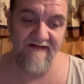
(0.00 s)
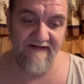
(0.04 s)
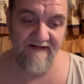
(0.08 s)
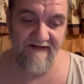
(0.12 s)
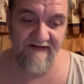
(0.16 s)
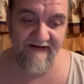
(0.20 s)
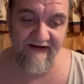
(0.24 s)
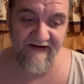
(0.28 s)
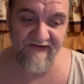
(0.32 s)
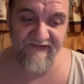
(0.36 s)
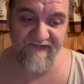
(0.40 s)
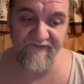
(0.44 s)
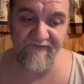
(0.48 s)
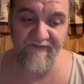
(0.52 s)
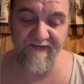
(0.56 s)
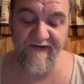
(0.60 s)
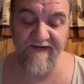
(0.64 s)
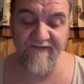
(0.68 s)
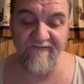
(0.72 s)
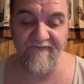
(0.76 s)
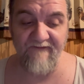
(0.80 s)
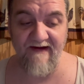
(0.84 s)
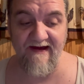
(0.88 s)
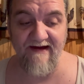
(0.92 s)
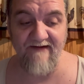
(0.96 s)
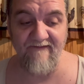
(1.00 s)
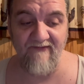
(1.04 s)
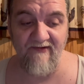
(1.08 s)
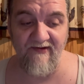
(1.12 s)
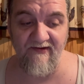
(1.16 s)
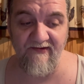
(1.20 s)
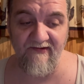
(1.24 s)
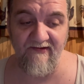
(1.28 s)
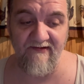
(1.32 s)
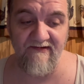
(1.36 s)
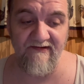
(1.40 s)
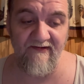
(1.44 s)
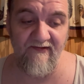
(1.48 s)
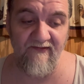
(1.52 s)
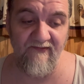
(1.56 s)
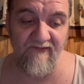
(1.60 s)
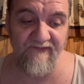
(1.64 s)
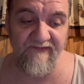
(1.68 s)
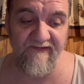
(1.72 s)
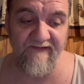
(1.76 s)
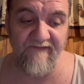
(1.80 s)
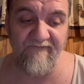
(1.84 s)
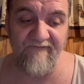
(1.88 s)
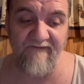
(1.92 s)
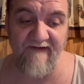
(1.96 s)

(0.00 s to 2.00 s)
S&P 500 closed at